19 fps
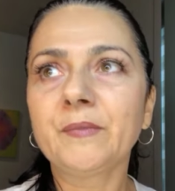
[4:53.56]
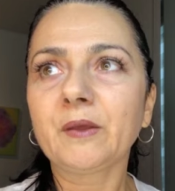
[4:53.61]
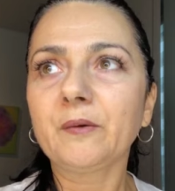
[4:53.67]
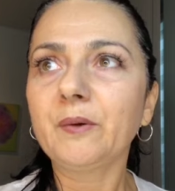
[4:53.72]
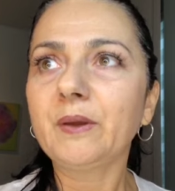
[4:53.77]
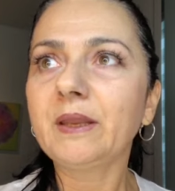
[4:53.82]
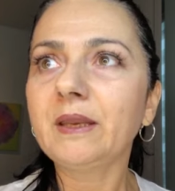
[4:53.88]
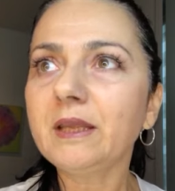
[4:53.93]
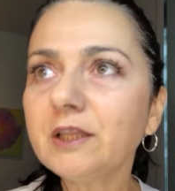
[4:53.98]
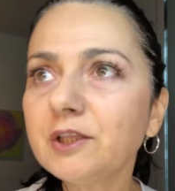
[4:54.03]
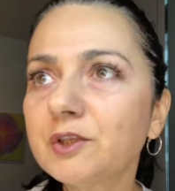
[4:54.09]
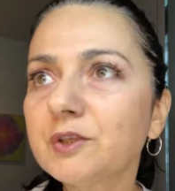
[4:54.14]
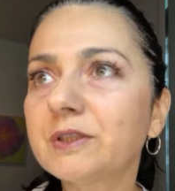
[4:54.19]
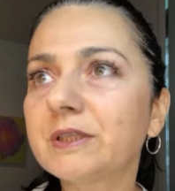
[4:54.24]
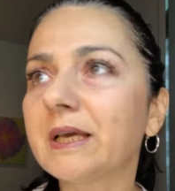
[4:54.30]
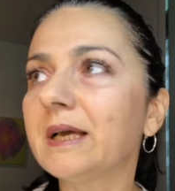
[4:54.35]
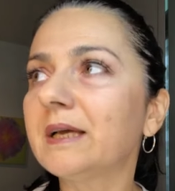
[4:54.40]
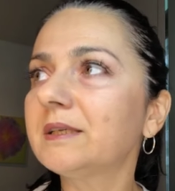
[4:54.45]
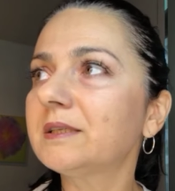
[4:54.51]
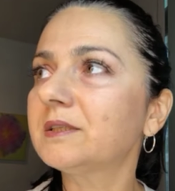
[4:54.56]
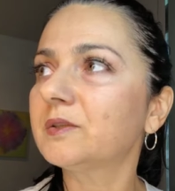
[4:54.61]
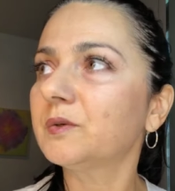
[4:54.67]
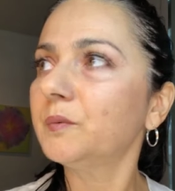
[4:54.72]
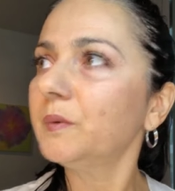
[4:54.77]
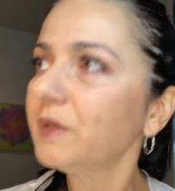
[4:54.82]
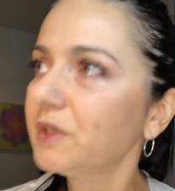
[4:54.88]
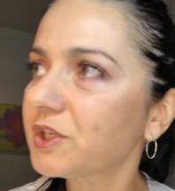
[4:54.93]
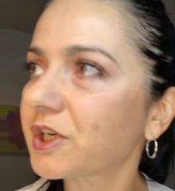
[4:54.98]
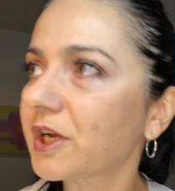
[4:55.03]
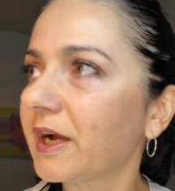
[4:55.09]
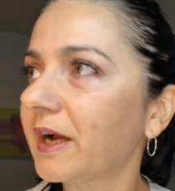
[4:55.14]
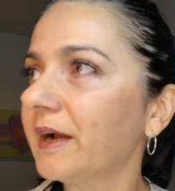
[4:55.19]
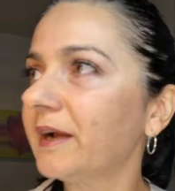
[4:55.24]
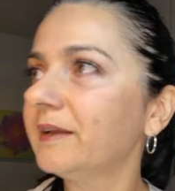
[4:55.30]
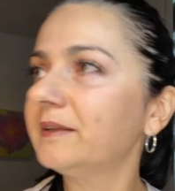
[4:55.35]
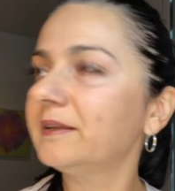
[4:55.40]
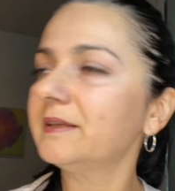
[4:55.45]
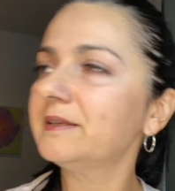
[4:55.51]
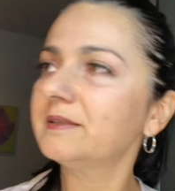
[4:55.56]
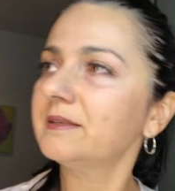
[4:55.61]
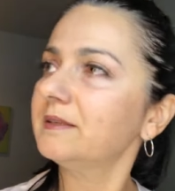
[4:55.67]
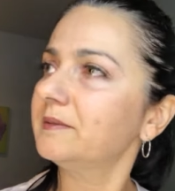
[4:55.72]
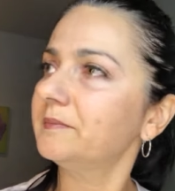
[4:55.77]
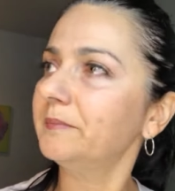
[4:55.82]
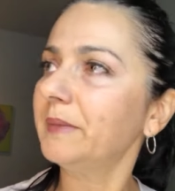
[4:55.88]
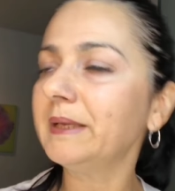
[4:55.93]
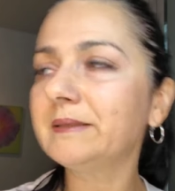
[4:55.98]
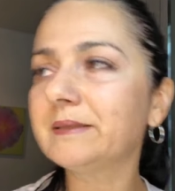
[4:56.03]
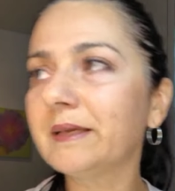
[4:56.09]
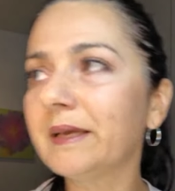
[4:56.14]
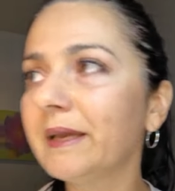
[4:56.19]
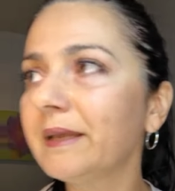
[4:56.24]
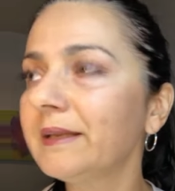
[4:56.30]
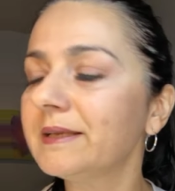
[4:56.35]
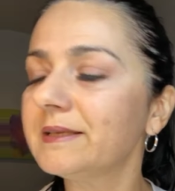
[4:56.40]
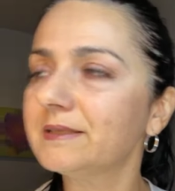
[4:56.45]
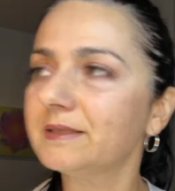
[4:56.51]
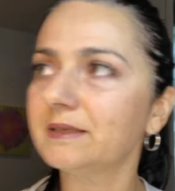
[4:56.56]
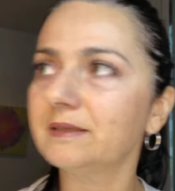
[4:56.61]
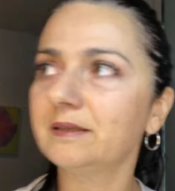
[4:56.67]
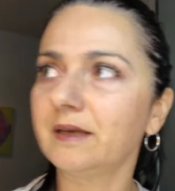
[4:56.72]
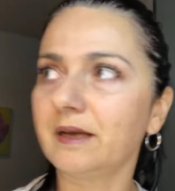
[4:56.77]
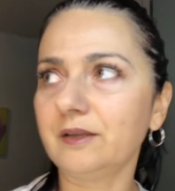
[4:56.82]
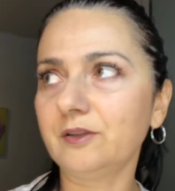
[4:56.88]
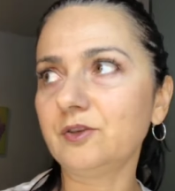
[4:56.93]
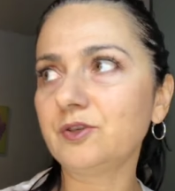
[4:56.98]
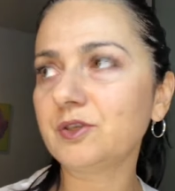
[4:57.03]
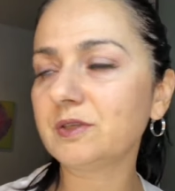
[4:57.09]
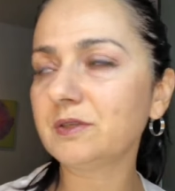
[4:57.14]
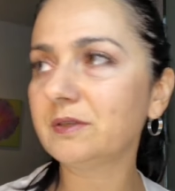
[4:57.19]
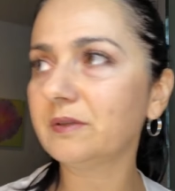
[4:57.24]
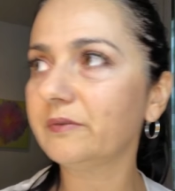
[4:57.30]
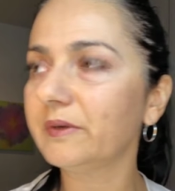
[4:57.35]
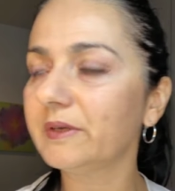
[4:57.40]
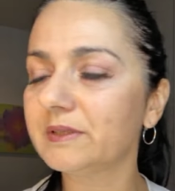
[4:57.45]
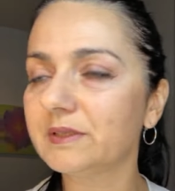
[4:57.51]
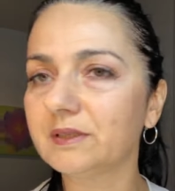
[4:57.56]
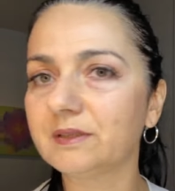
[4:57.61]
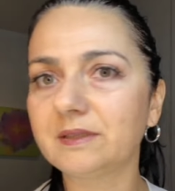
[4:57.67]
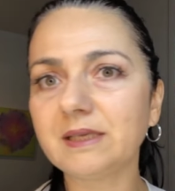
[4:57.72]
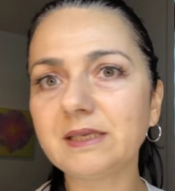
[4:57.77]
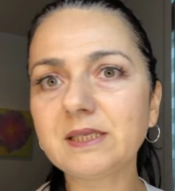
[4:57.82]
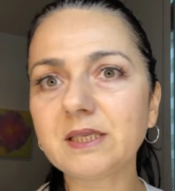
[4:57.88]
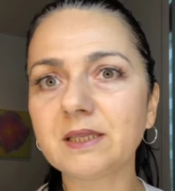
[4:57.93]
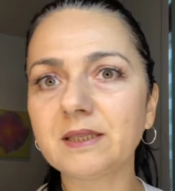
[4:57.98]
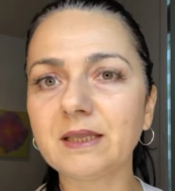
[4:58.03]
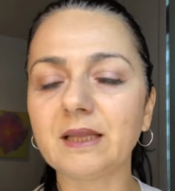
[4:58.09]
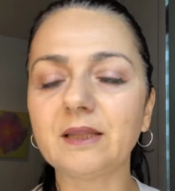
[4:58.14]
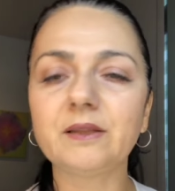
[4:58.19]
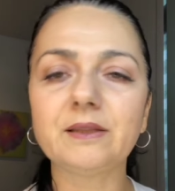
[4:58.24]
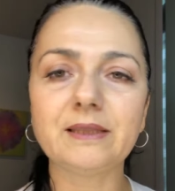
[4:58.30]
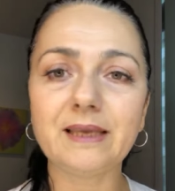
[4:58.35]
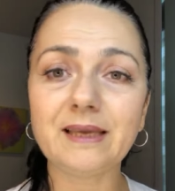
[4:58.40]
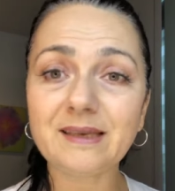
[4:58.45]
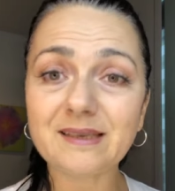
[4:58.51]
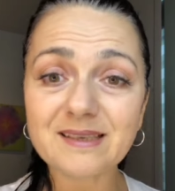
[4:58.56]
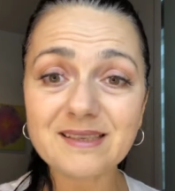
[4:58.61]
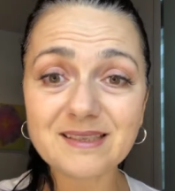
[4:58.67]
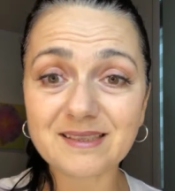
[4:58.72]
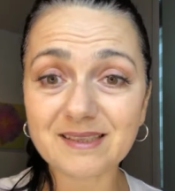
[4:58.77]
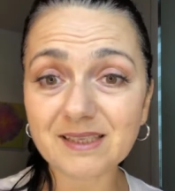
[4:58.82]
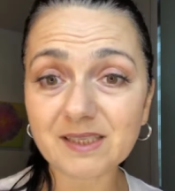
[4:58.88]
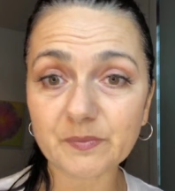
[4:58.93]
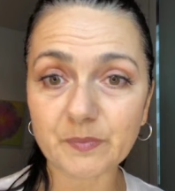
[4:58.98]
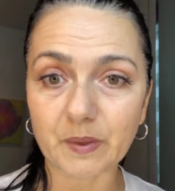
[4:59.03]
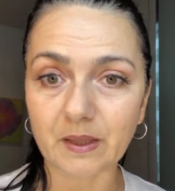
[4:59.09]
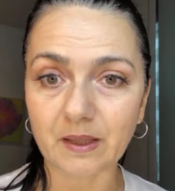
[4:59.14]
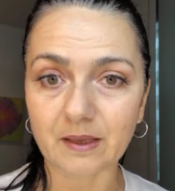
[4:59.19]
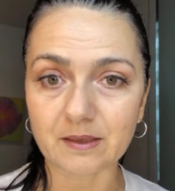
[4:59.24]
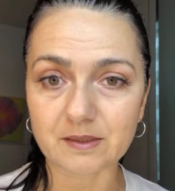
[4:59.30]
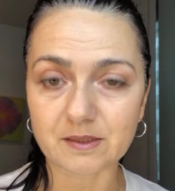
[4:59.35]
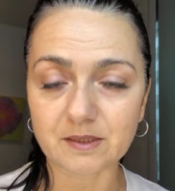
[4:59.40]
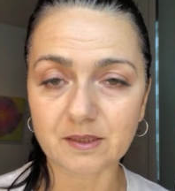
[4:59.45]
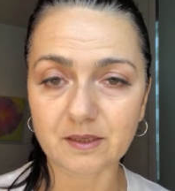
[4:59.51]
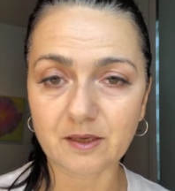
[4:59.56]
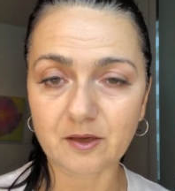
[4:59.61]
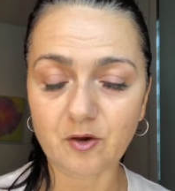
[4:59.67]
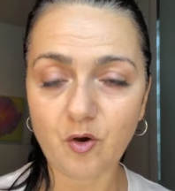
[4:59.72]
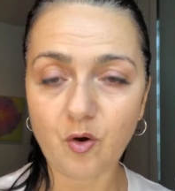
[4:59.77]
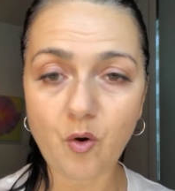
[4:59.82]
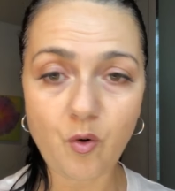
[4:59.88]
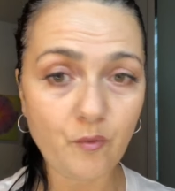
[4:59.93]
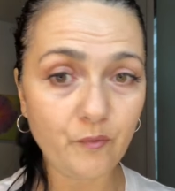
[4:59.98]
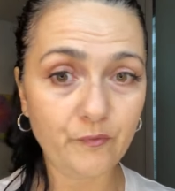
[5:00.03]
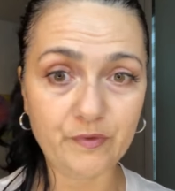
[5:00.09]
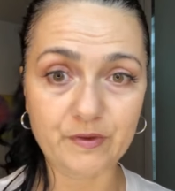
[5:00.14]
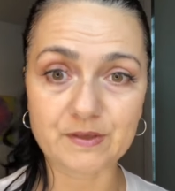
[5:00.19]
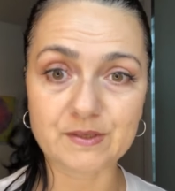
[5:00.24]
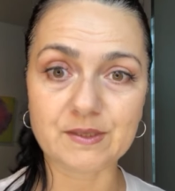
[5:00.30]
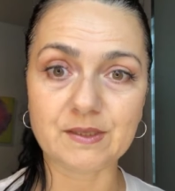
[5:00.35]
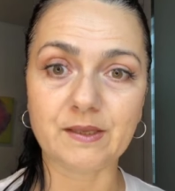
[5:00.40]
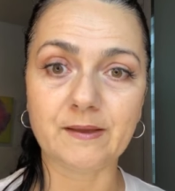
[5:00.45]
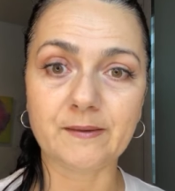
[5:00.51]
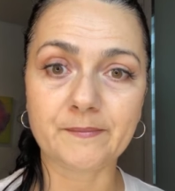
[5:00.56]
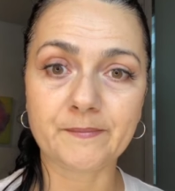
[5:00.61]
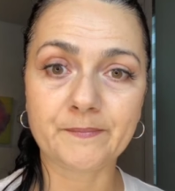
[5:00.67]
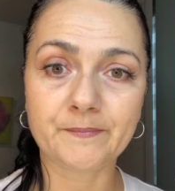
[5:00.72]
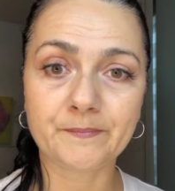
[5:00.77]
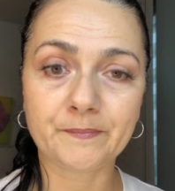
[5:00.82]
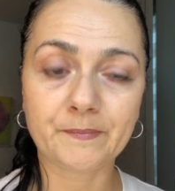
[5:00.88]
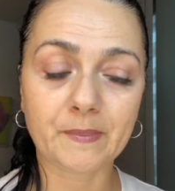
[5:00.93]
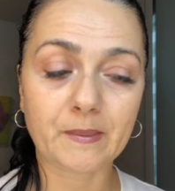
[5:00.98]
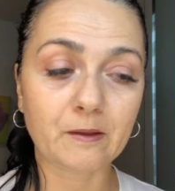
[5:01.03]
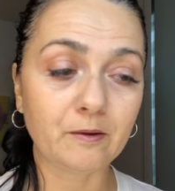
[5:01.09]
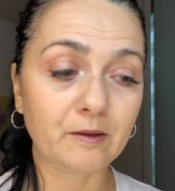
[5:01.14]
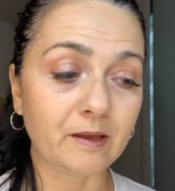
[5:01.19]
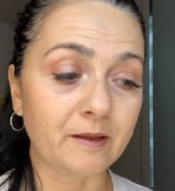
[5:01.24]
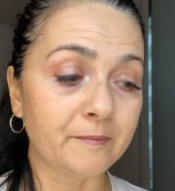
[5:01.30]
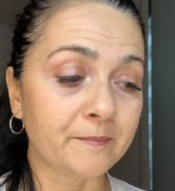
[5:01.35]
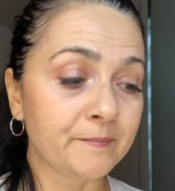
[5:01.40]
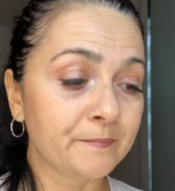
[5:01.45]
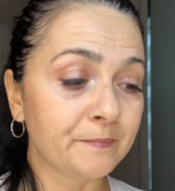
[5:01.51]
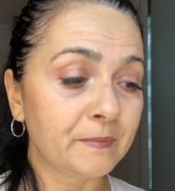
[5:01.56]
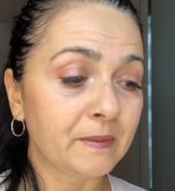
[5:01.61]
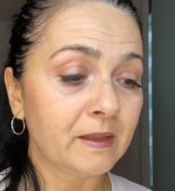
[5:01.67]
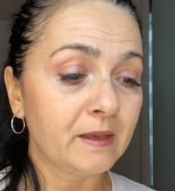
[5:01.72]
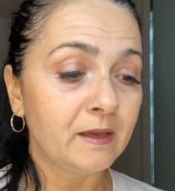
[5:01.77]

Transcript: It's not like we need to test which kind. Is it methane? Is it hydrogen sulfate? Is it this and that? There is disbalance. obviously.